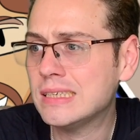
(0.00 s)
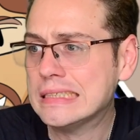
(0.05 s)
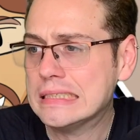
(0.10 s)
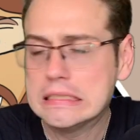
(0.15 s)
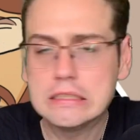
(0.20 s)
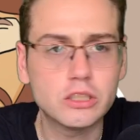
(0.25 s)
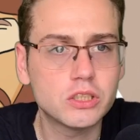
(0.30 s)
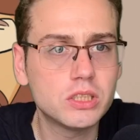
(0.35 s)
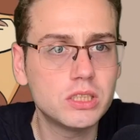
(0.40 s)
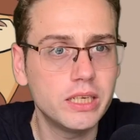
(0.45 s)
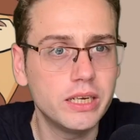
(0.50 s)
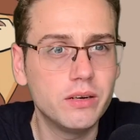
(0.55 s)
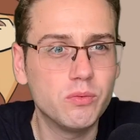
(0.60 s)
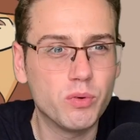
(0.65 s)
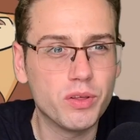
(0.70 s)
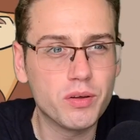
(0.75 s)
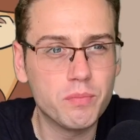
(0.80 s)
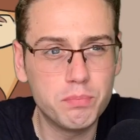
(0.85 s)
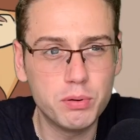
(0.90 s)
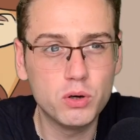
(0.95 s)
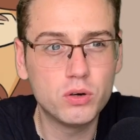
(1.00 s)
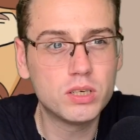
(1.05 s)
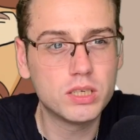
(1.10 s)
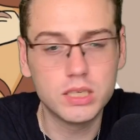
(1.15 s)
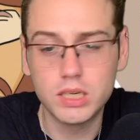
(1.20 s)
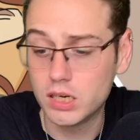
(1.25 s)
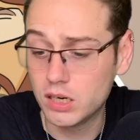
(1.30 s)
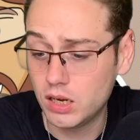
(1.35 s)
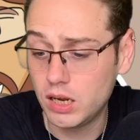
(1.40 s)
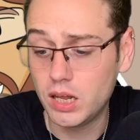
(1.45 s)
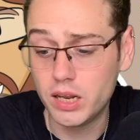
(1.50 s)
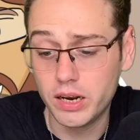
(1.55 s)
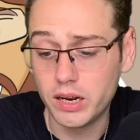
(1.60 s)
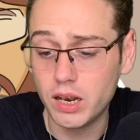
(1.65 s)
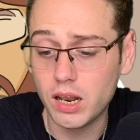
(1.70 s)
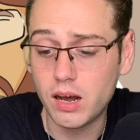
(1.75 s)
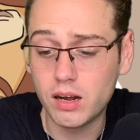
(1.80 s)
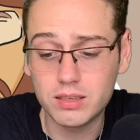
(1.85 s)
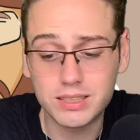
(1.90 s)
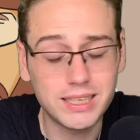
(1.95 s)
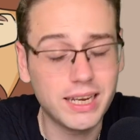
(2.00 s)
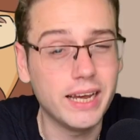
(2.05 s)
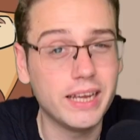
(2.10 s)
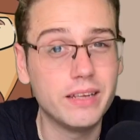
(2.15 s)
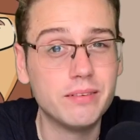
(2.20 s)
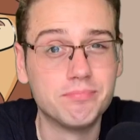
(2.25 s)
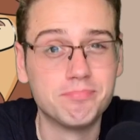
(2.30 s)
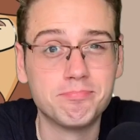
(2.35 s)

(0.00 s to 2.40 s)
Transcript: just sitting with a book and a latte.